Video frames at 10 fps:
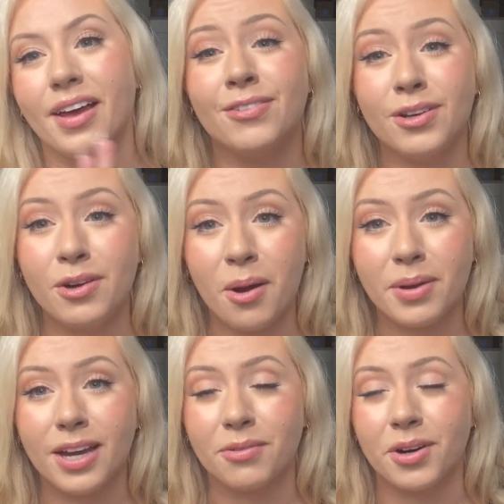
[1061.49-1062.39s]
If you know
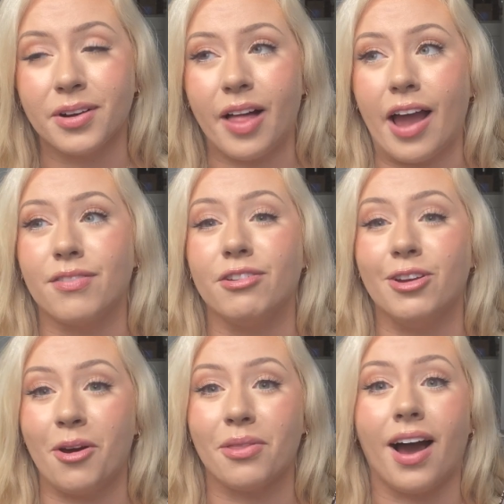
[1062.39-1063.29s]
me in real life, you
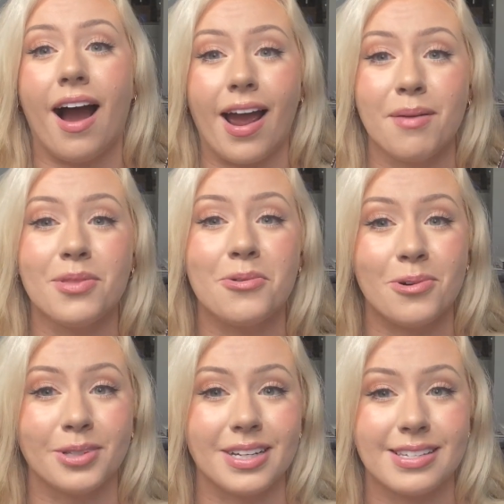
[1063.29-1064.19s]
know that I am the
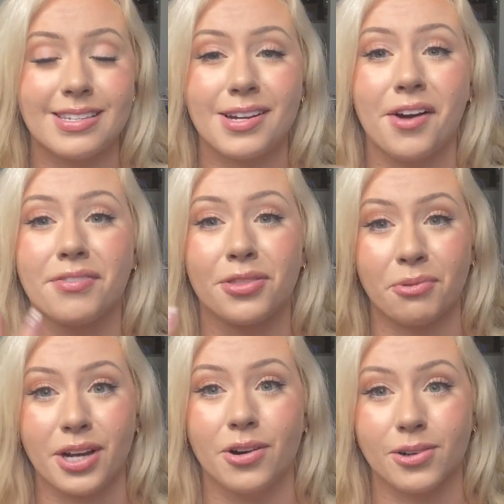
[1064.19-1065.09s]
oldest of
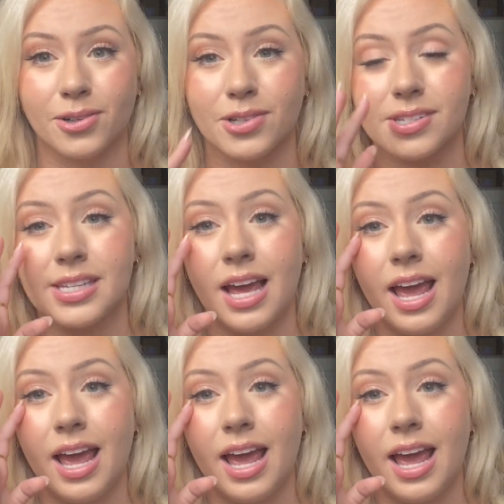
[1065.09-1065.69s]
3 girls.